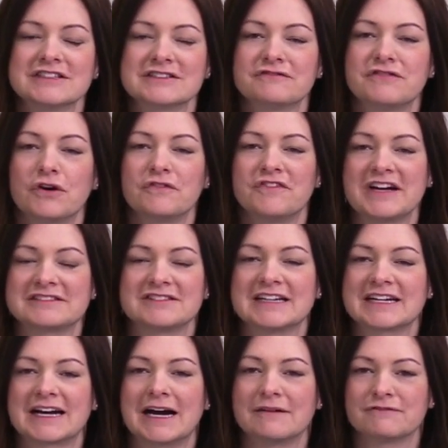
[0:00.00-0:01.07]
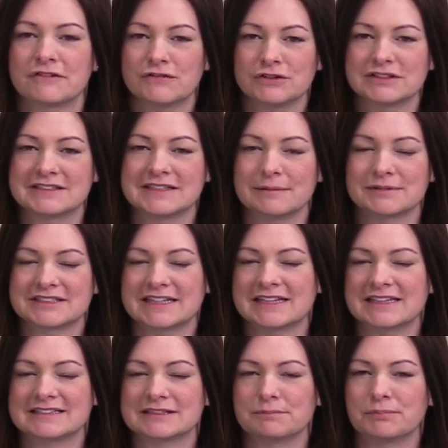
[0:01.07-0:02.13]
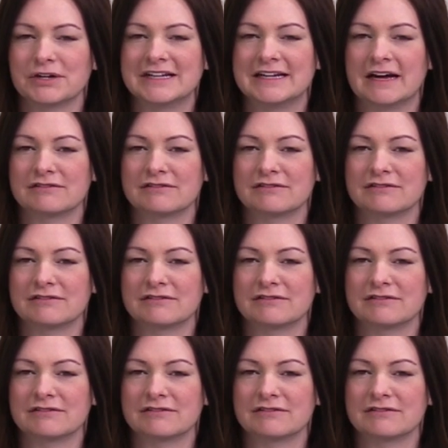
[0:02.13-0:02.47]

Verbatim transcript: Visit foldfactory.com for folded samples, dielines, and print.